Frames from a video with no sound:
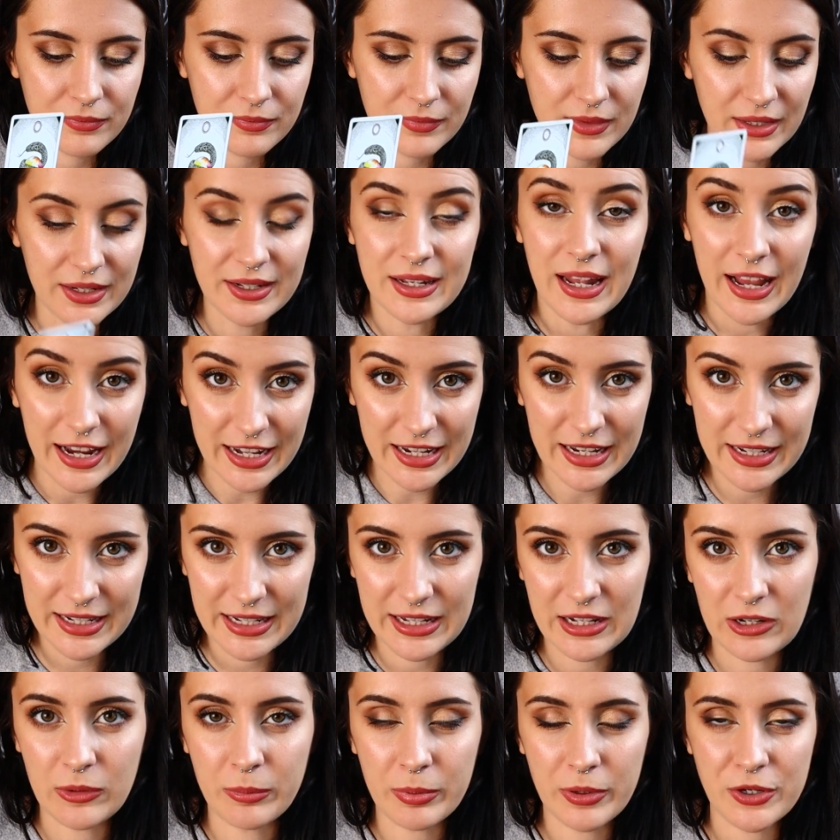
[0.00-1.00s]
the
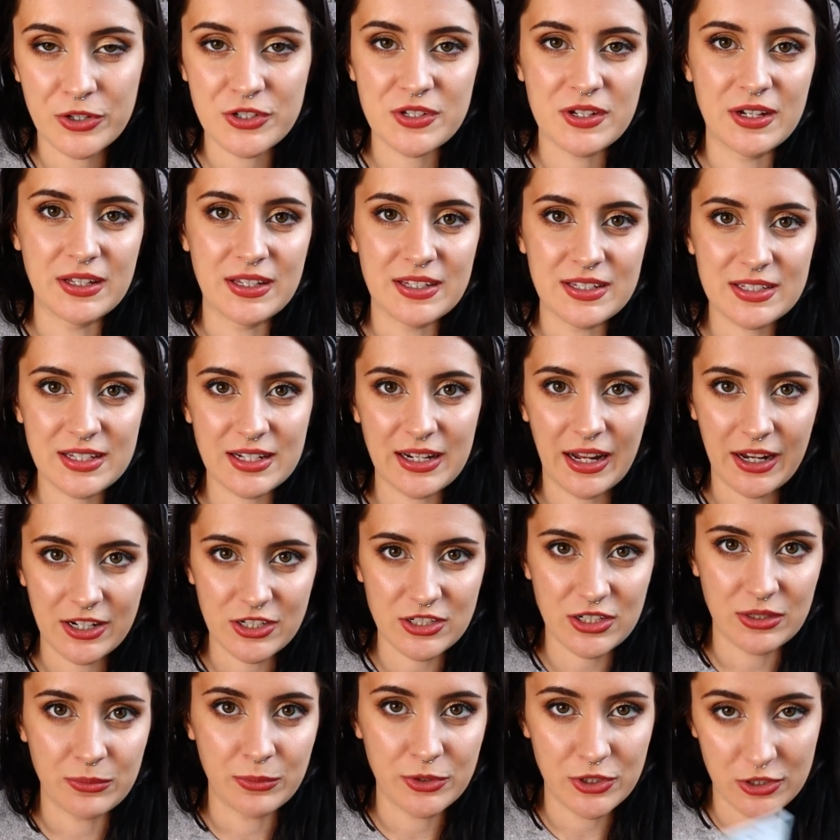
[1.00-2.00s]
nightingale person in this
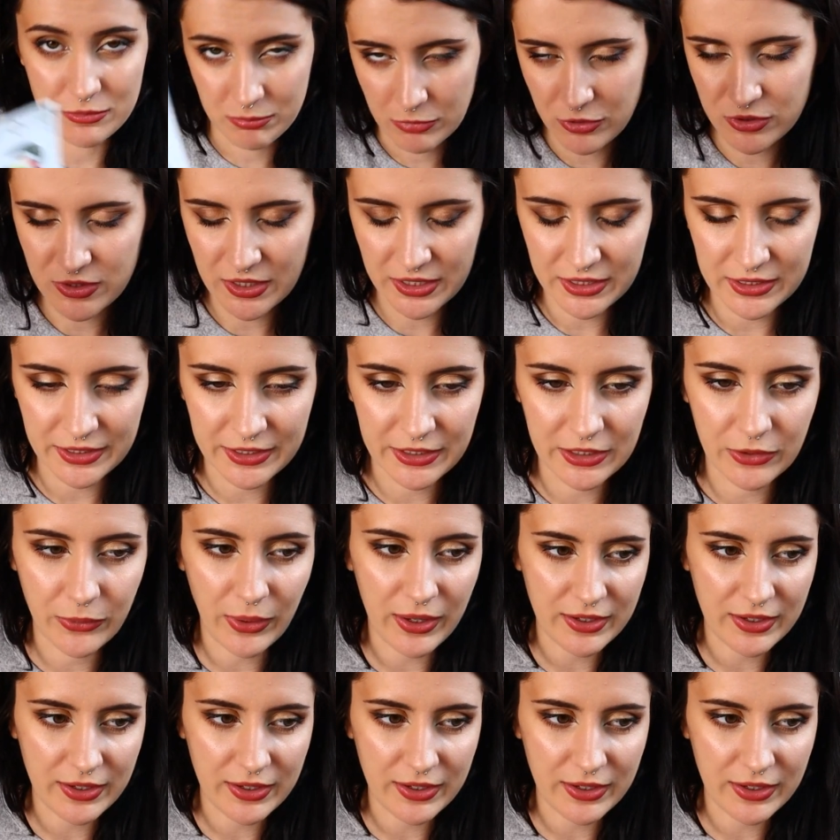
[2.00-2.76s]
connection, which is most likely you,